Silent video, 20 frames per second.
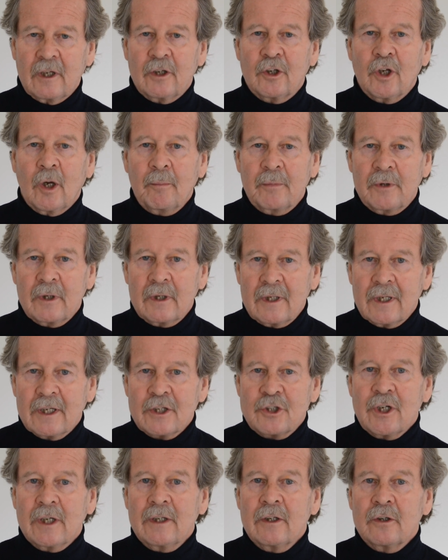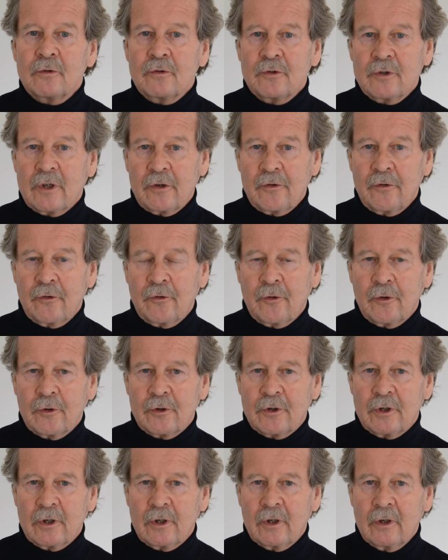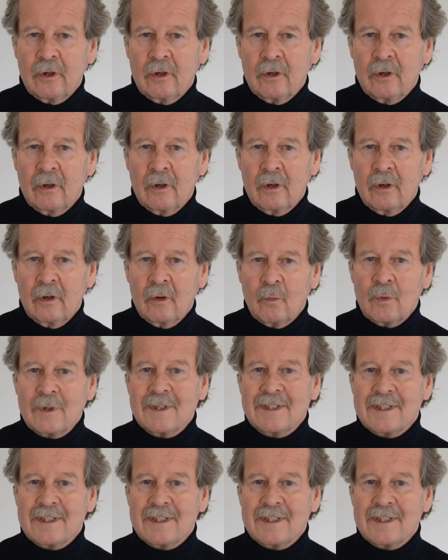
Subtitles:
adopted the Agenda 2030 with